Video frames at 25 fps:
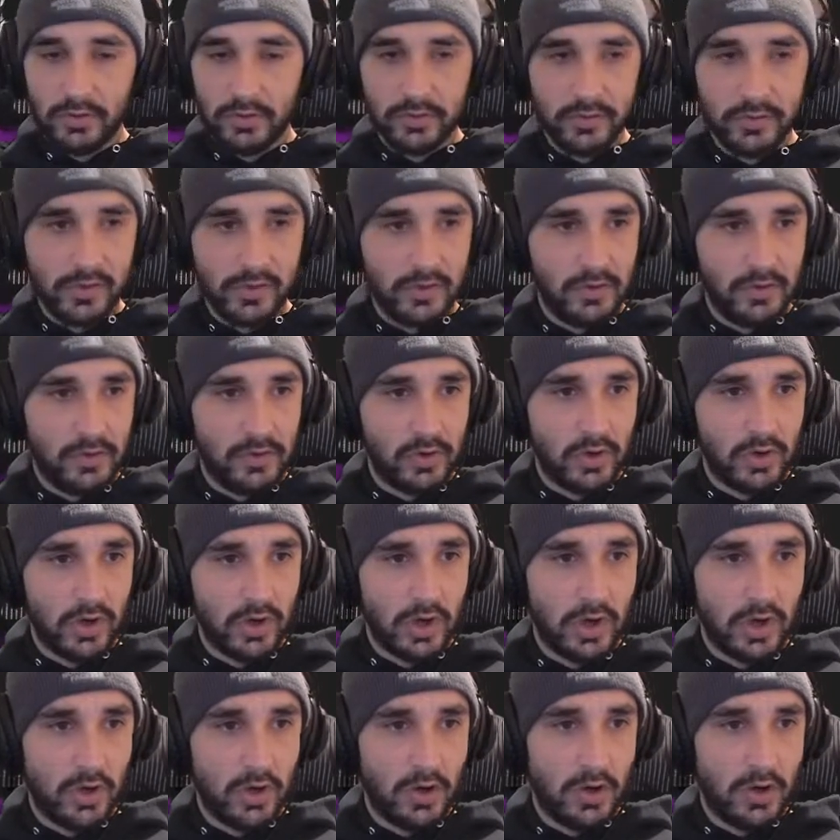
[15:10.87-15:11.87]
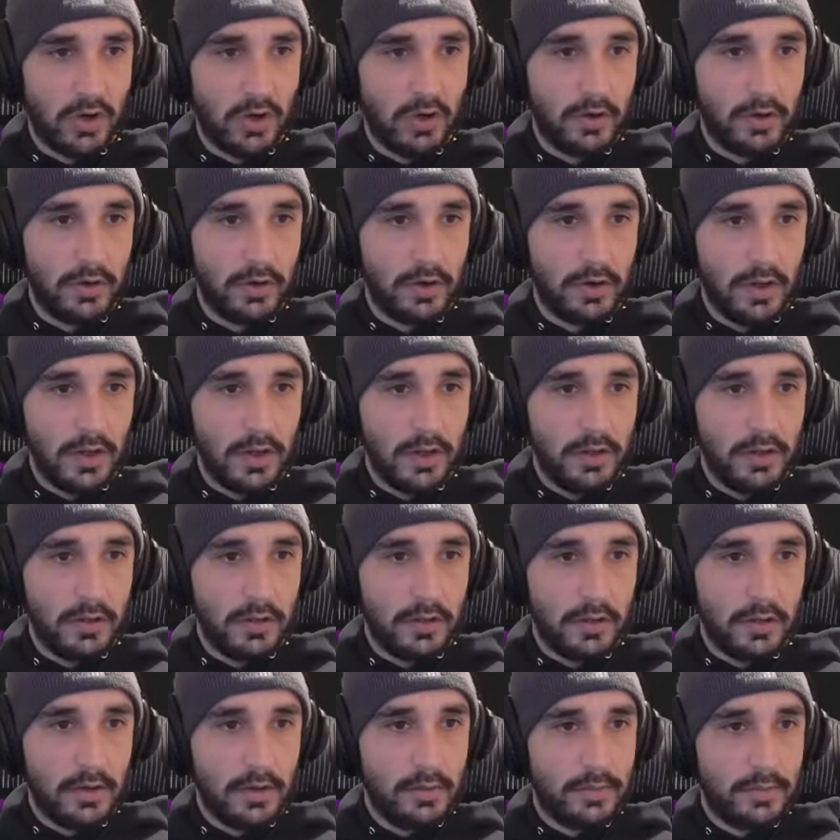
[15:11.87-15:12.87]
Studio Code.
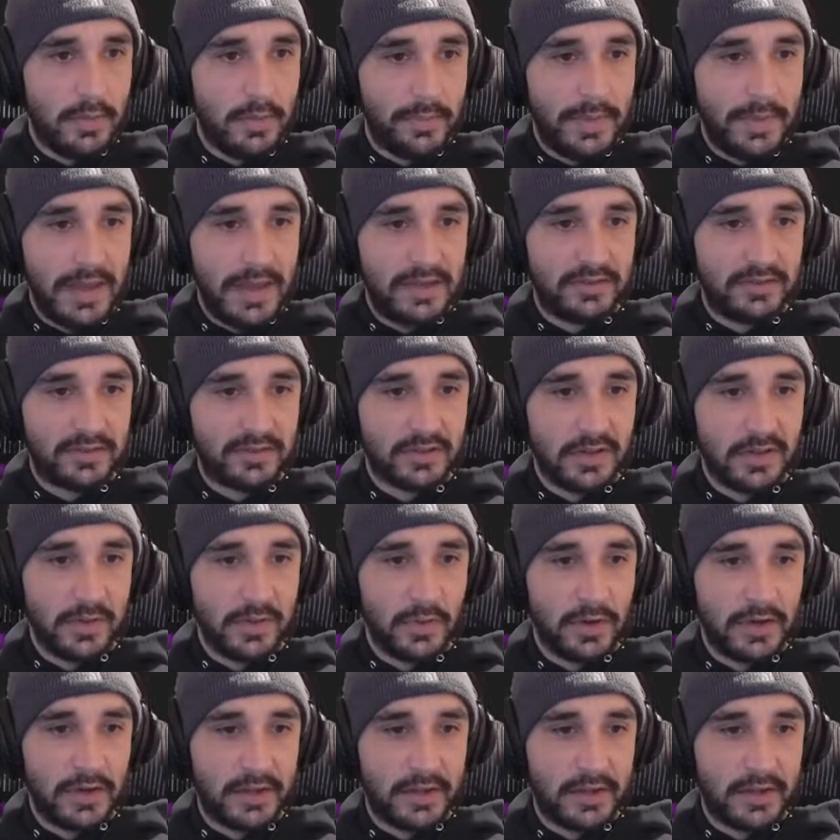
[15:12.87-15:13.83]
But basically what